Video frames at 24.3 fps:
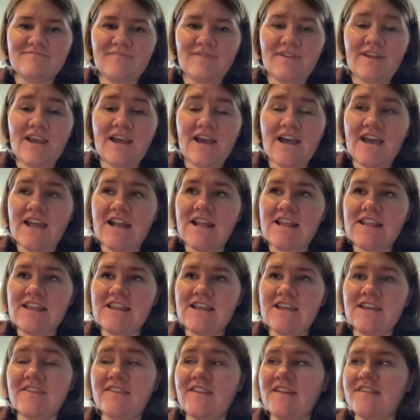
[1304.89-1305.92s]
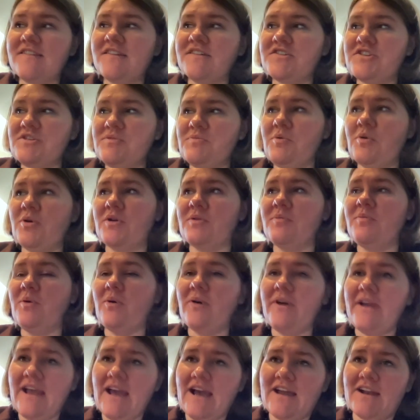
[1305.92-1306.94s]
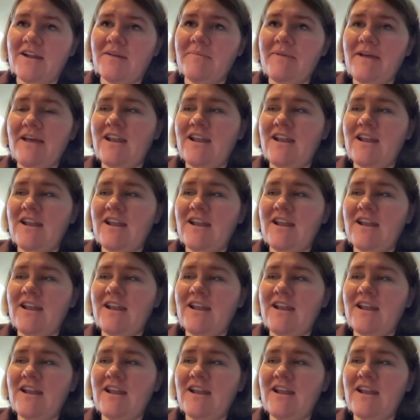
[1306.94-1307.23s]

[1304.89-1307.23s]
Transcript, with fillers: Yeah, and I think that's such an important point, Adam.